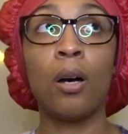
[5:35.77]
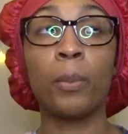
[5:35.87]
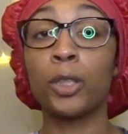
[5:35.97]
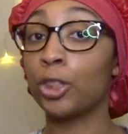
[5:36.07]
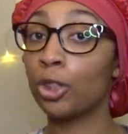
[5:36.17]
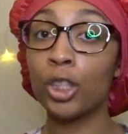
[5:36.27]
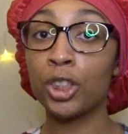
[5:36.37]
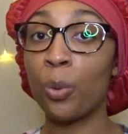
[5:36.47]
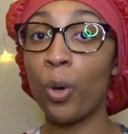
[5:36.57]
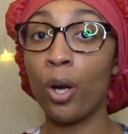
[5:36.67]

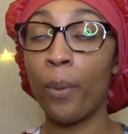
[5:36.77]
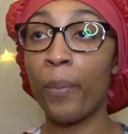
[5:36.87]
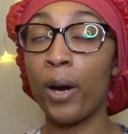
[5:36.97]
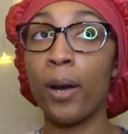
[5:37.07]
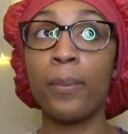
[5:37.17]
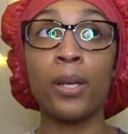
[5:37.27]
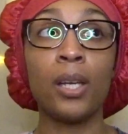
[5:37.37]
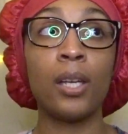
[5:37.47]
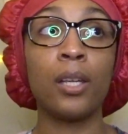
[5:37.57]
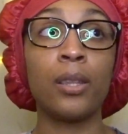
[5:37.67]
Construction Worker
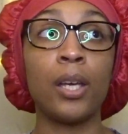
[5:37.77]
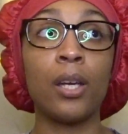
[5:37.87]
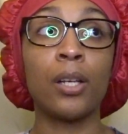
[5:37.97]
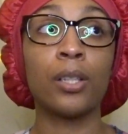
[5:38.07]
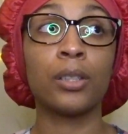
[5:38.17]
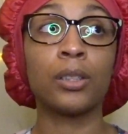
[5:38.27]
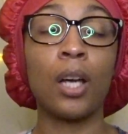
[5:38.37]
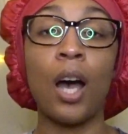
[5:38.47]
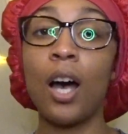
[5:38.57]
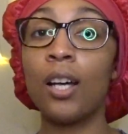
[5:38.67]
Barbie, there's
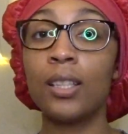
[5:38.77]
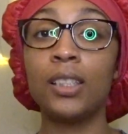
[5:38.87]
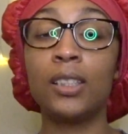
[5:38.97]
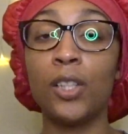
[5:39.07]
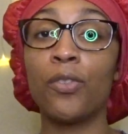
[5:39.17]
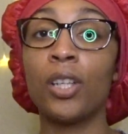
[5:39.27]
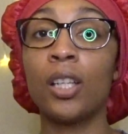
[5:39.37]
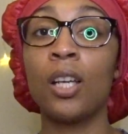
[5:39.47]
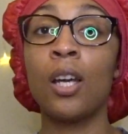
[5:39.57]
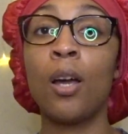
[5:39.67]
all these different
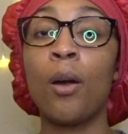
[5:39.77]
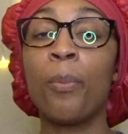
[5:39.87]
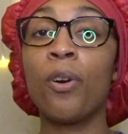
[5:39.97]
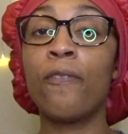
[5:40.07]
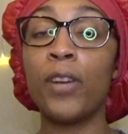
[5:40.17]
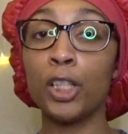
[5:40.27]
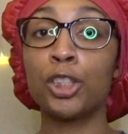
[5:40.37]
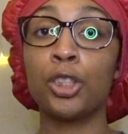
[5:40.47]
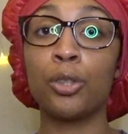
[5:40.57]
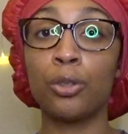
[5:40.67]

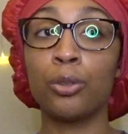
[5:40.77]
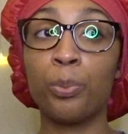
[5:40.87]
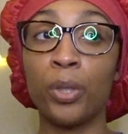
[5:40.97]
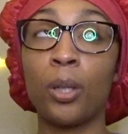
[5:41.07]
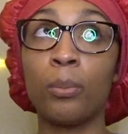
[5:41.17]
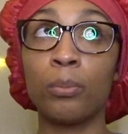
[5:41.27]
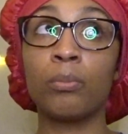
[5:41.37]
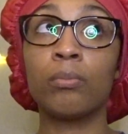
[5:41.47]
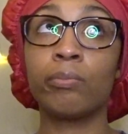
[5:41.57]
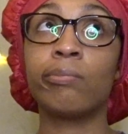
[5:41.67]
professional from
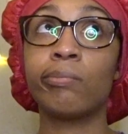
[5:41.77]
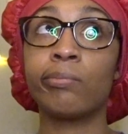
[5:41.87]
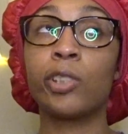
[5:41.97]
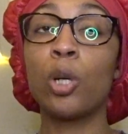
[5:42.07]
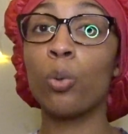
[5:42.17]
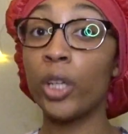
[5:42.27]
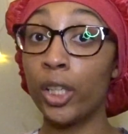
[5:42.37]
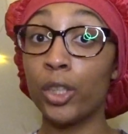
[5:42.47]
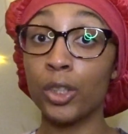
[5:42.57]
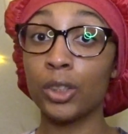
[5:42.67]

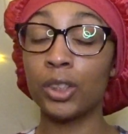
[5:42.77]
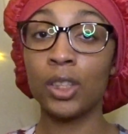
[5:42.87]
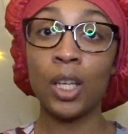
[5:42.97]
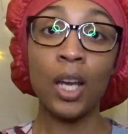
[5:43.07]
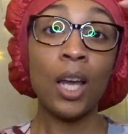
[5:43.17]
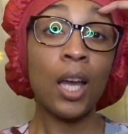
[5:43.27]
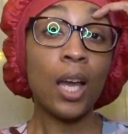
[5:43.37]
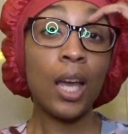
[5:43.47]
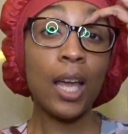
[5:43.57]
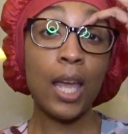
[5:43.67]
careers.
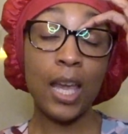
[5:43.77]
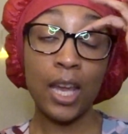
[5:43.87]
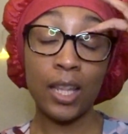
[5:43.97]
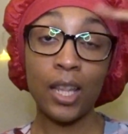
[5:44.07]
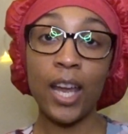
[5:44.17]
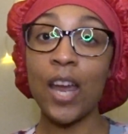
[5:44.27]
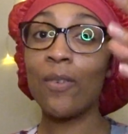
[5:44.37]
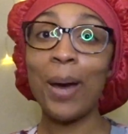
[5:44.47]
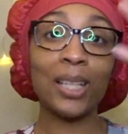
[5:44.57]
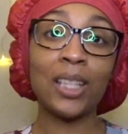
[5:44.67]
And
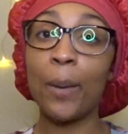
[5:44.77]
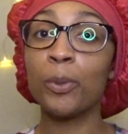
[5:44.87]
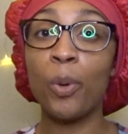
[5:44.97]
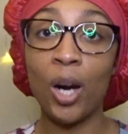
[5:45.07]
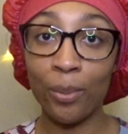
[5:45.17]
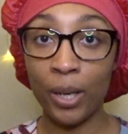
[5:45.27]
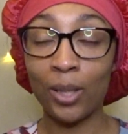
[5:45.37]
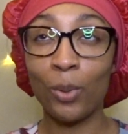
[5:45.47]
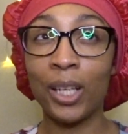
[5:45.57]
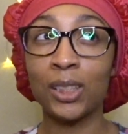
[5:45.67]
everybody's name is Barbie, by
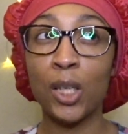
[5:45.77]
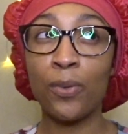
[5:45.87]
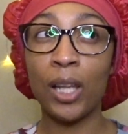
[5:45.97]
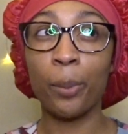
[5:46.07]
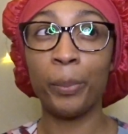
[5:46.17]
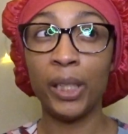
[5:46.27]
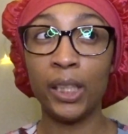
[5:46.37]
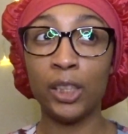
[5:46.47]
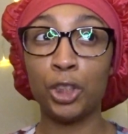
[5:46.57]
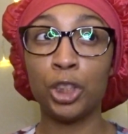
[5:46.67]
the way, except for like
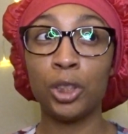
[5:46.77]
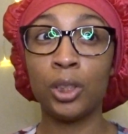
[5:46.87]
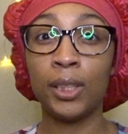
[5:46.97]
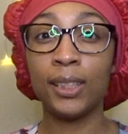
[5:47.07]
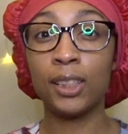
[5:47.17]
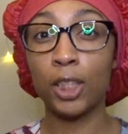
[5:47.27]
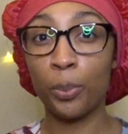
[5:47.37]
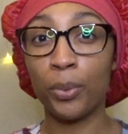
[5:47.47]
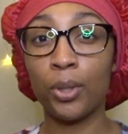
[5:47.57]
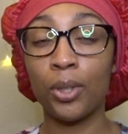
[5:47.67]
Midge and
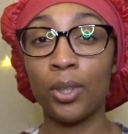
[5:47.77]
Skipper.